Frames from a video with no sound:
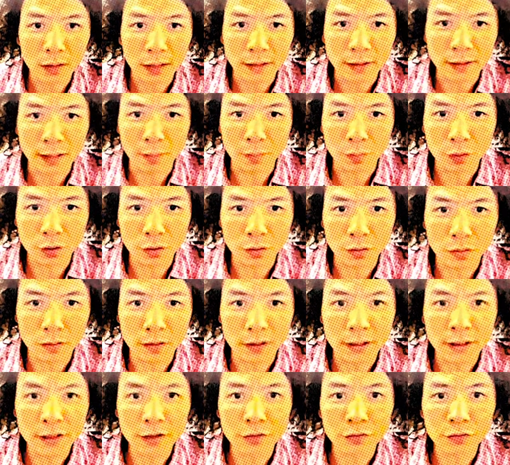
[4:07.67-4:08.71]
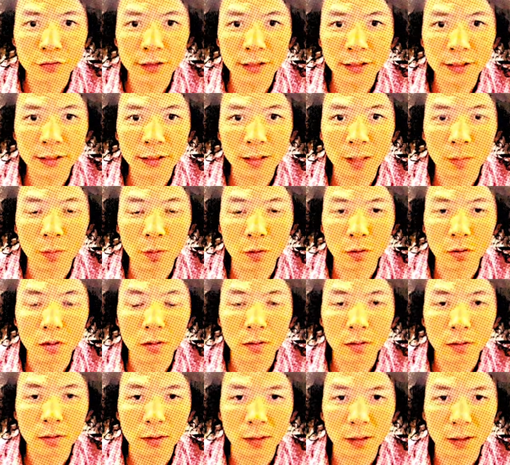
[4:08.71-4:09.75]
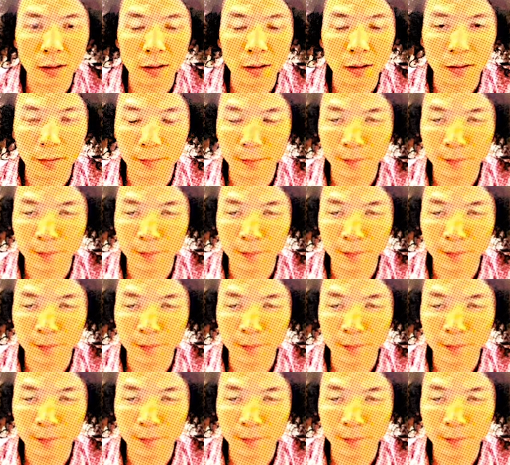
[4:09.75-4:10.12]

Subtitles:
assumption. This reasonable, I